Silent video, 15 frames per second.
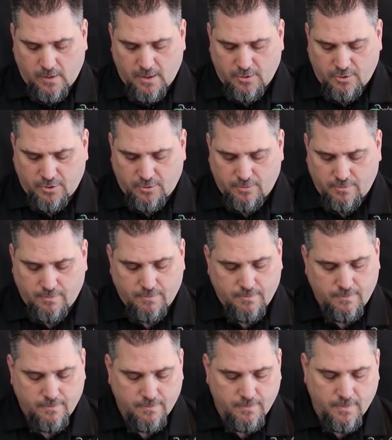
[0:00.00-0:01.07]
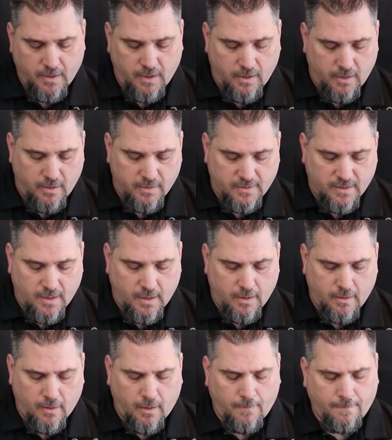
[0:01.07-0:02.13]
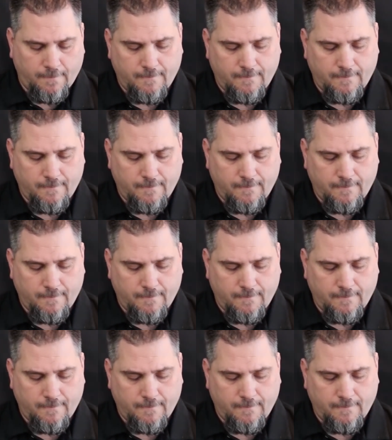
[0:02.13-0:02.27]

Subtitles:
wrench, get it inside of there.